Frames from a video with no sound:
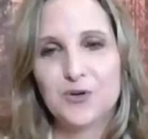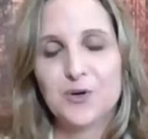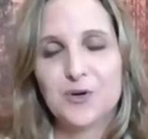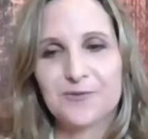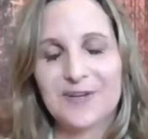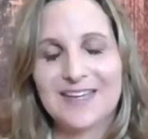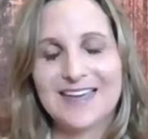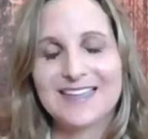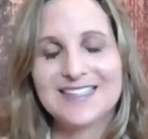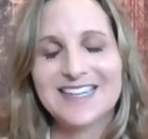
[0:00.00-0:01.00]
Yoga for
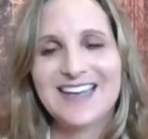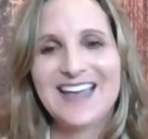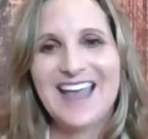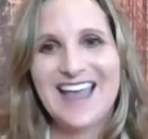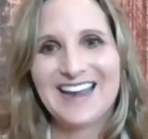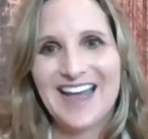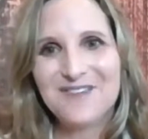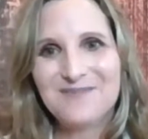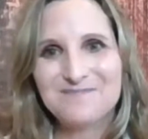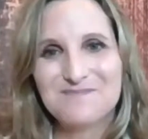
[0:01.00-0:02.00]
Kids. Mm-hmm.
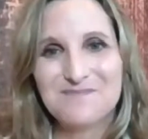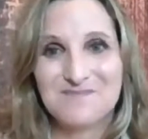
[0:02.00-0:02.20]
And